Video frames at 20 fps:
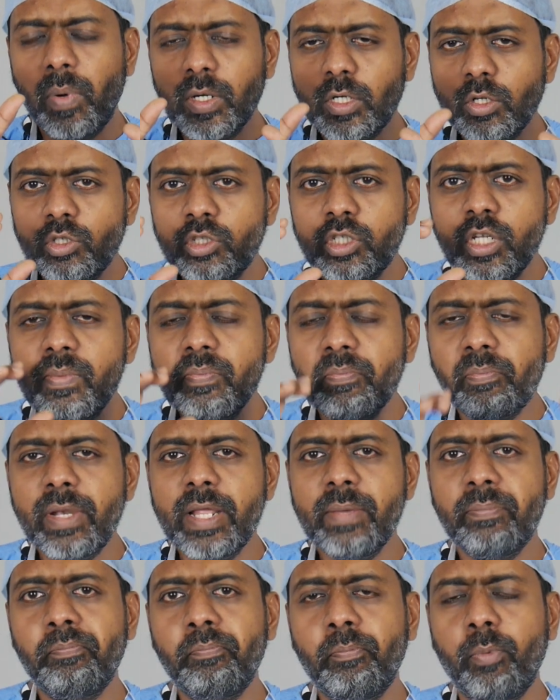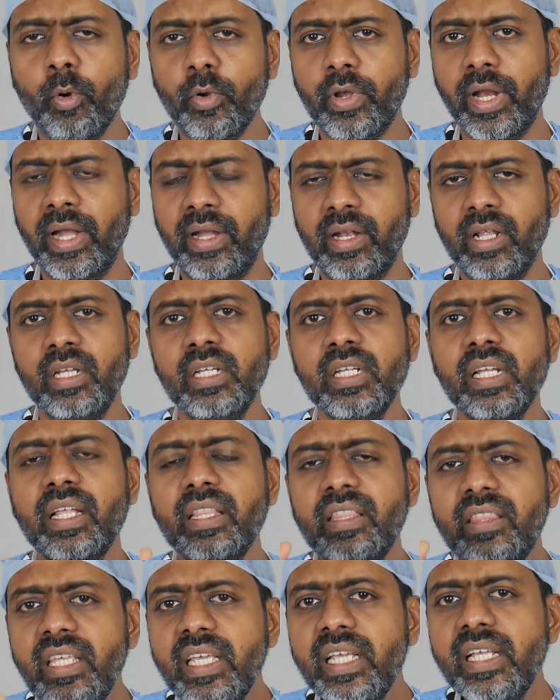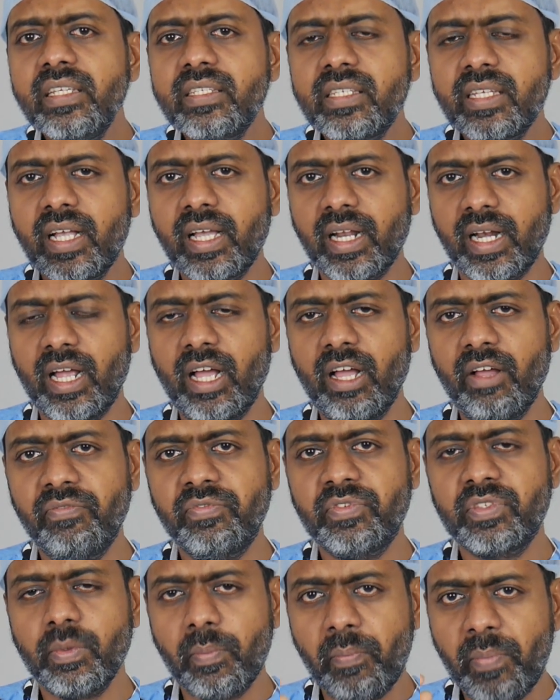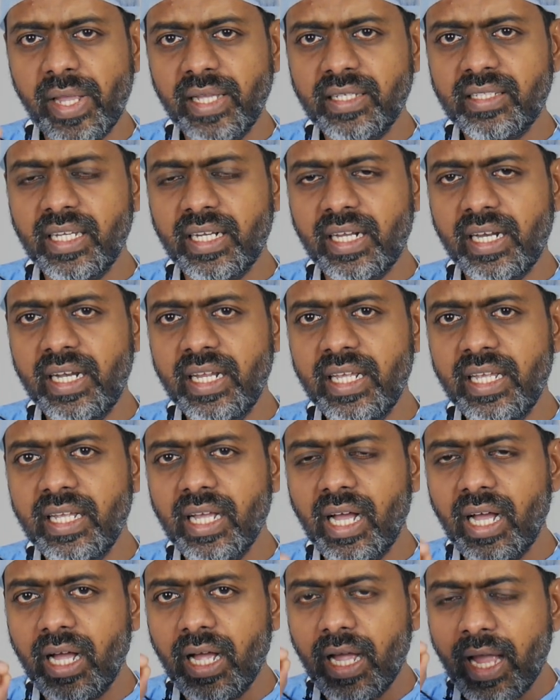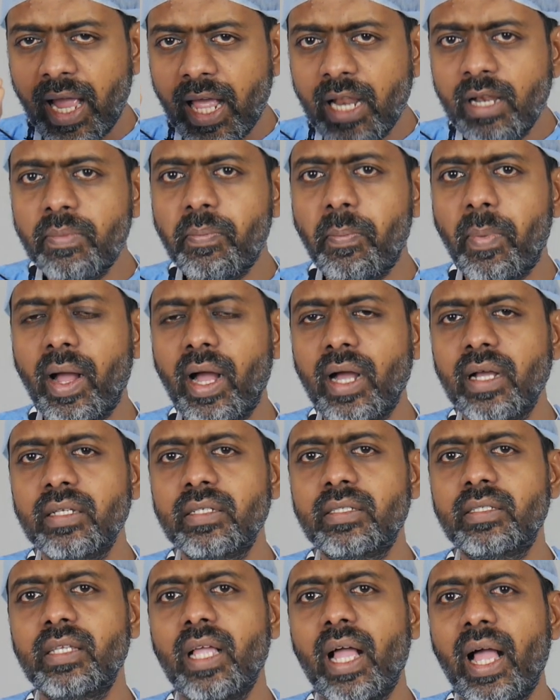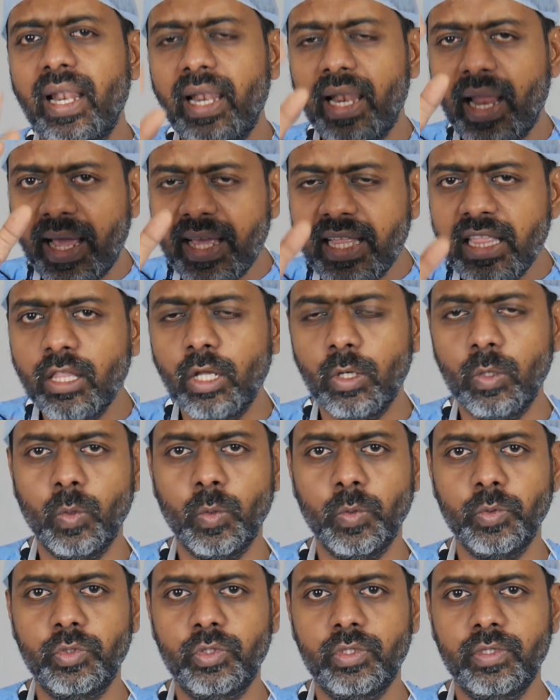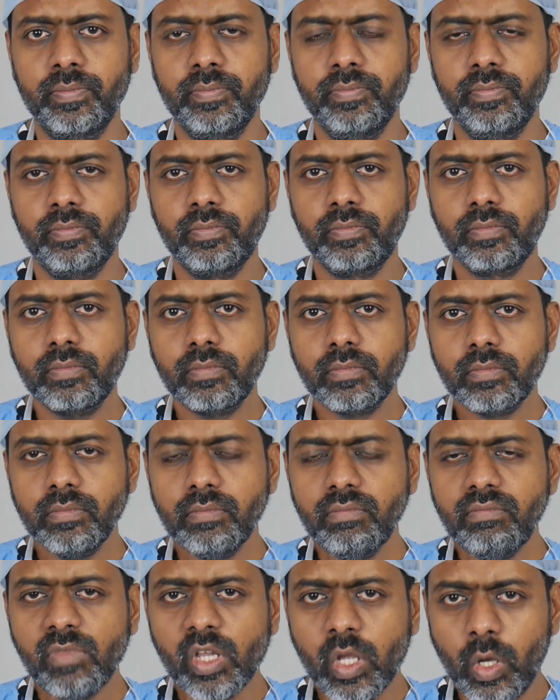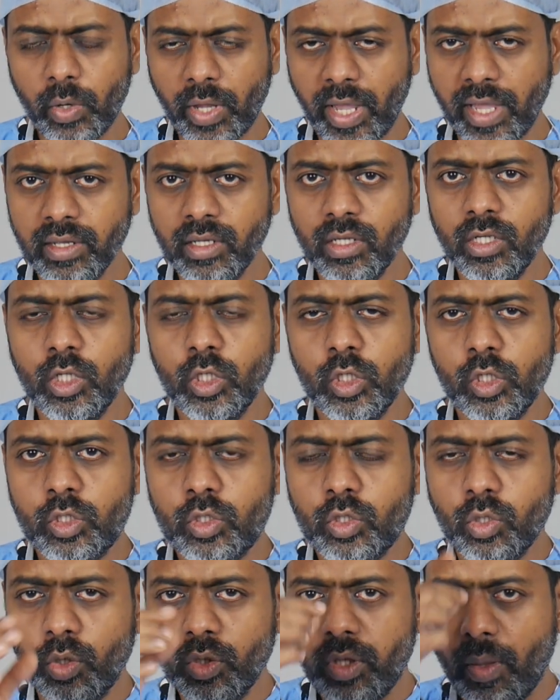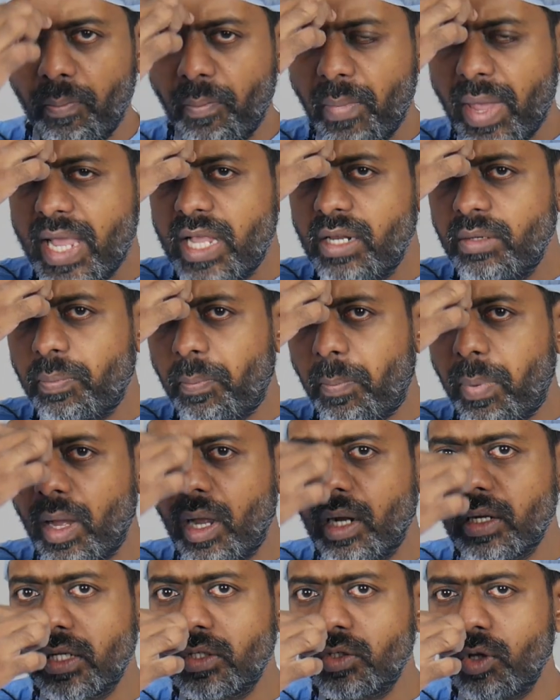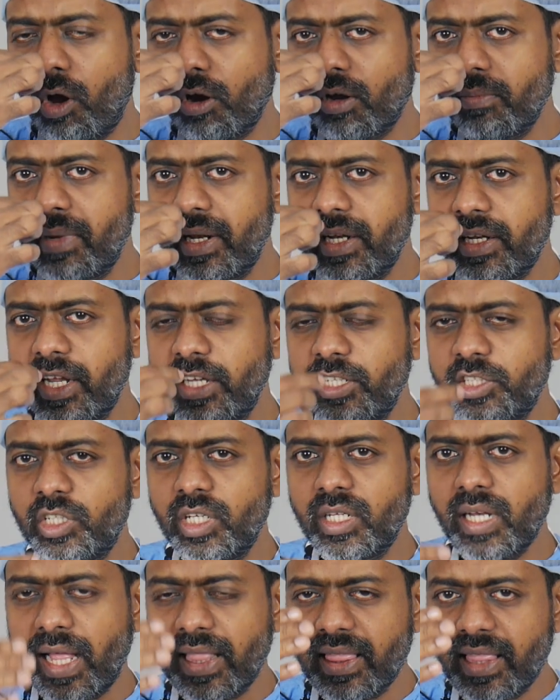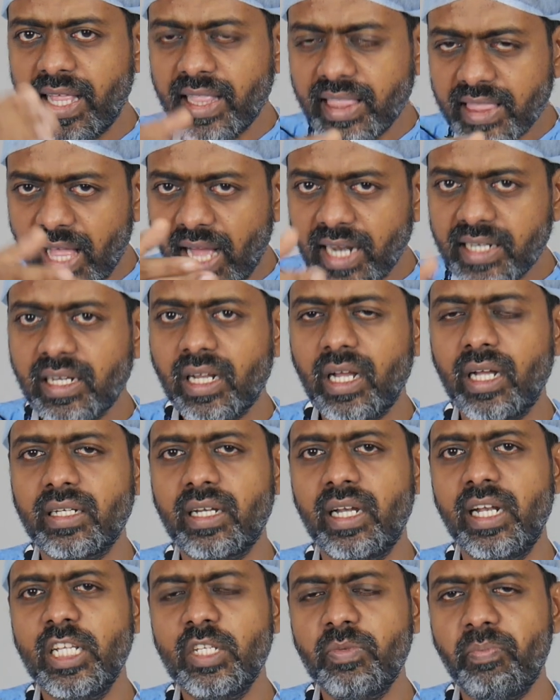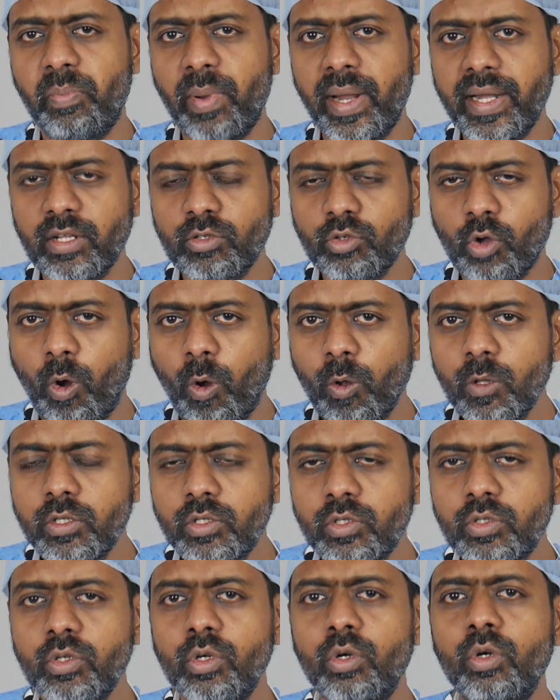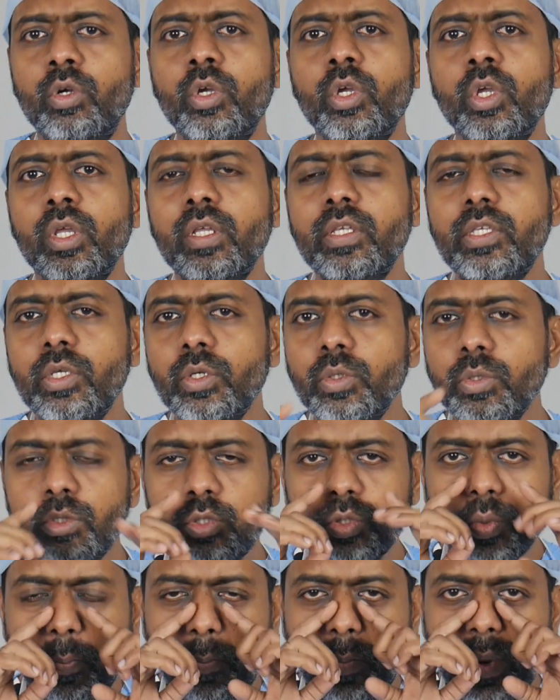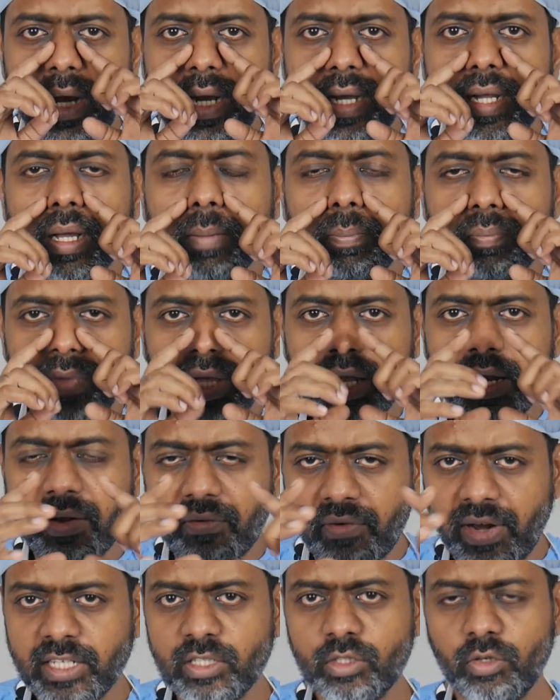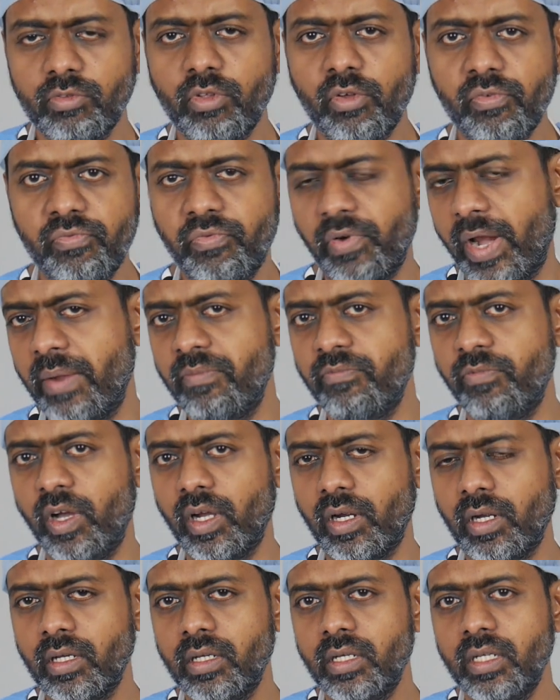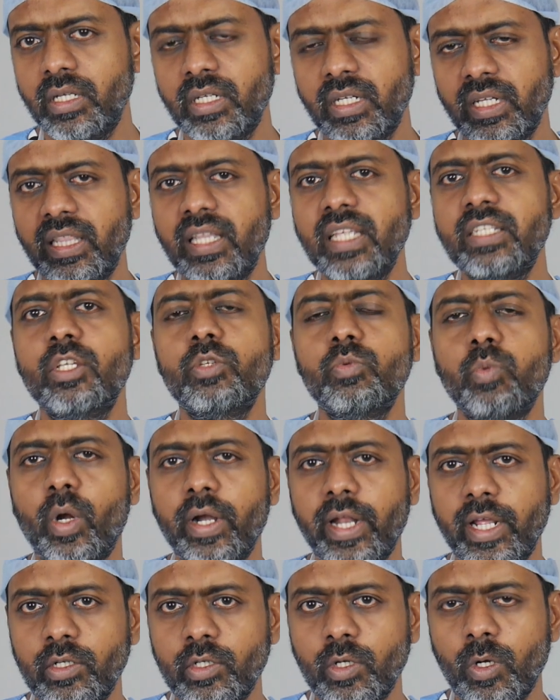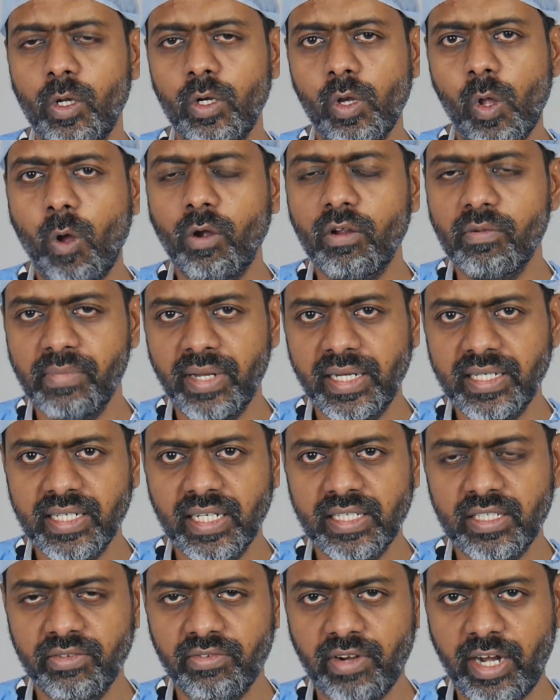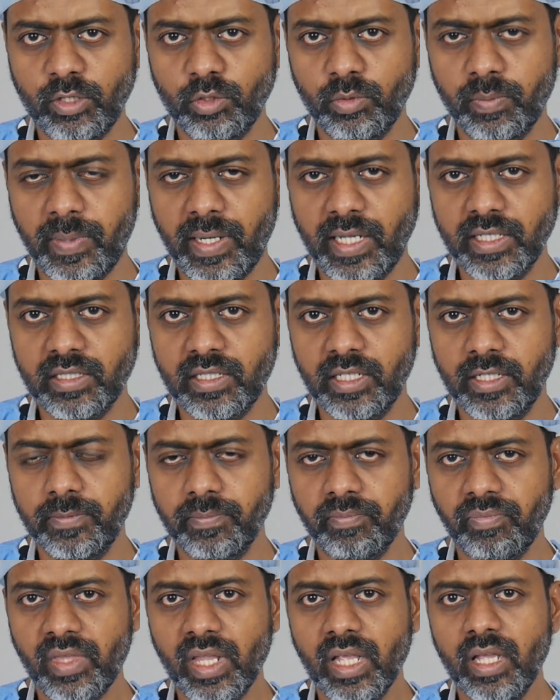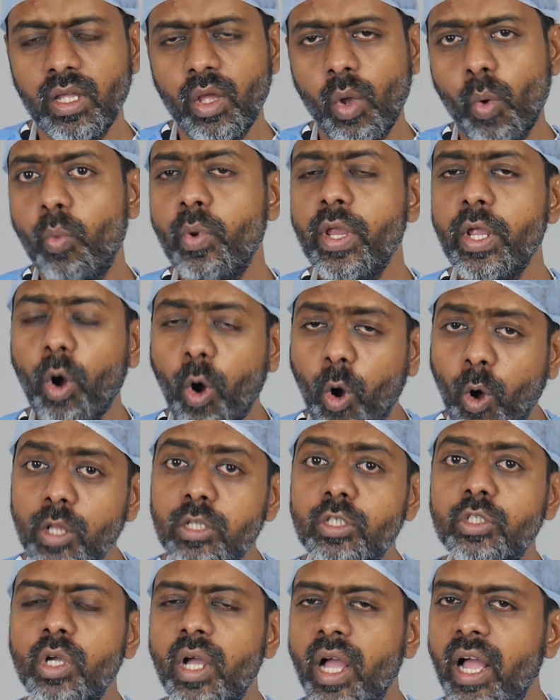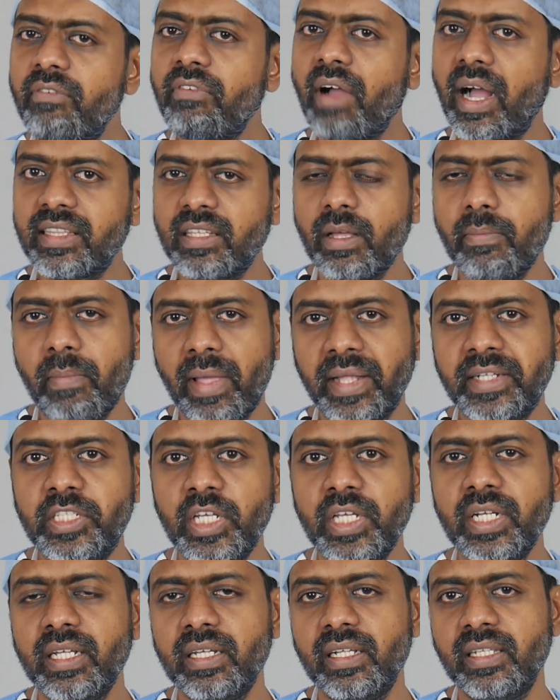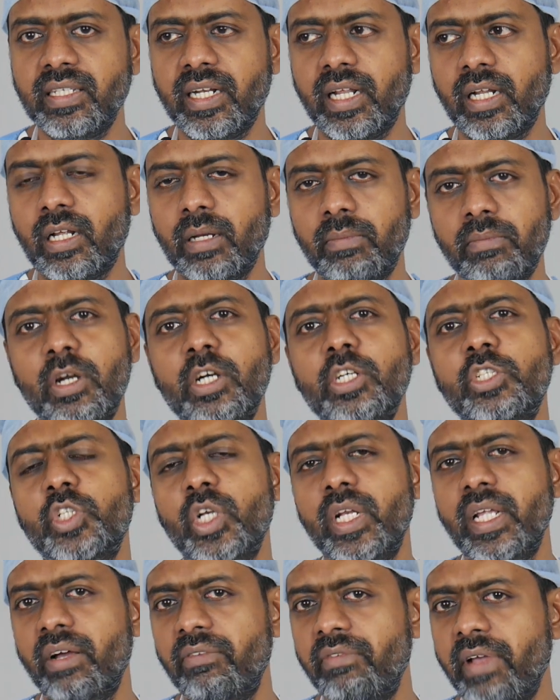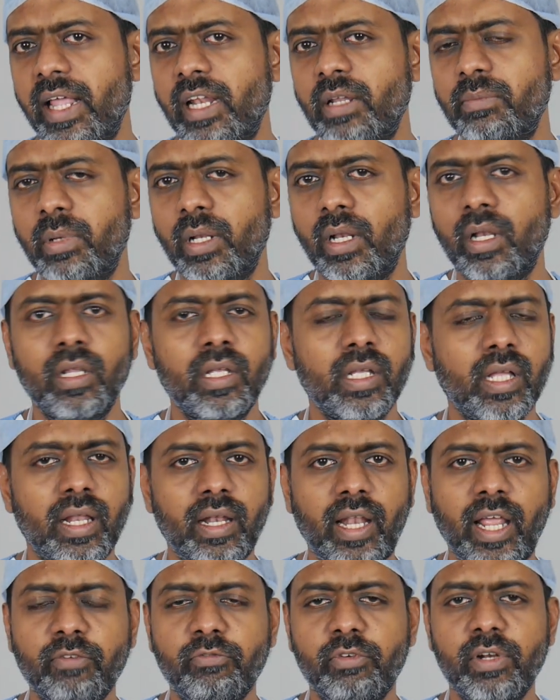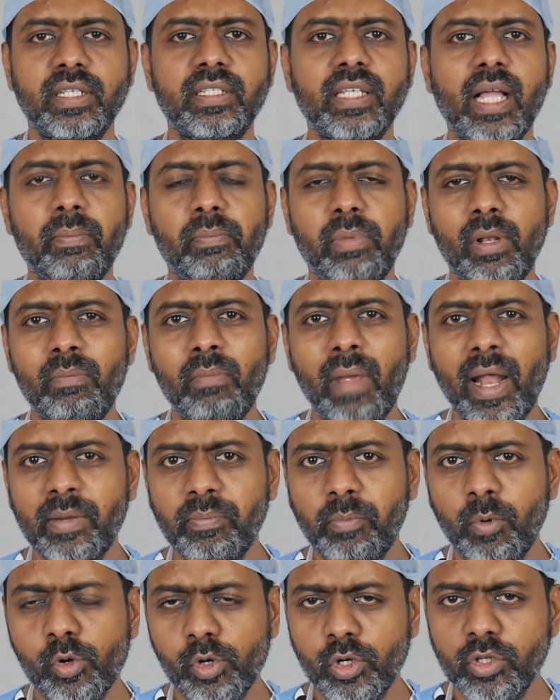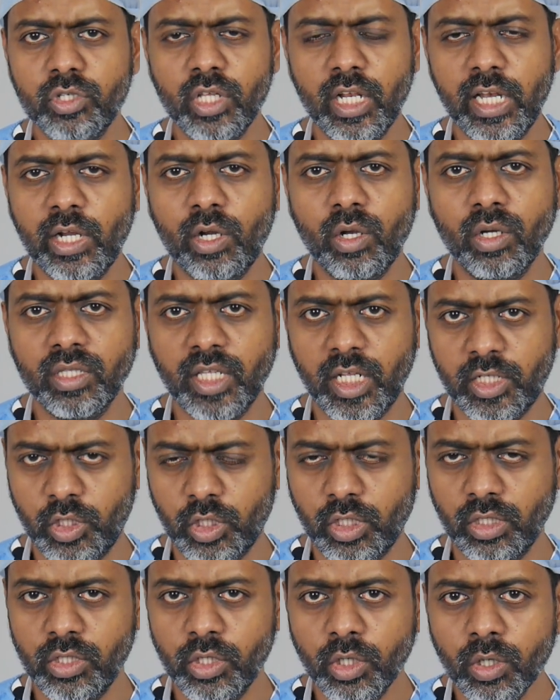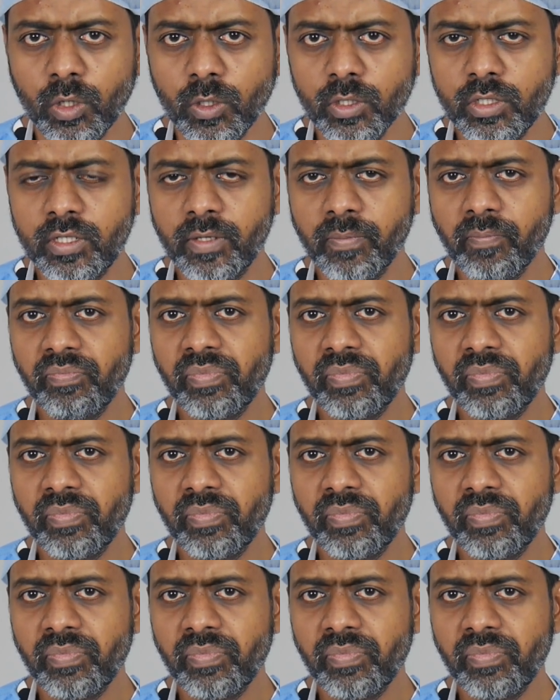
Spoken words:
But to simply put it, these grafts basically help us align the nose. Okay, so the main part is augmentation, and then that cartilage bit is also used to build up the rest of the framework. This is what I call augmentative rhinoplasty. We also have other materials that are commercially available, like for example Medpore or silicone that you can use,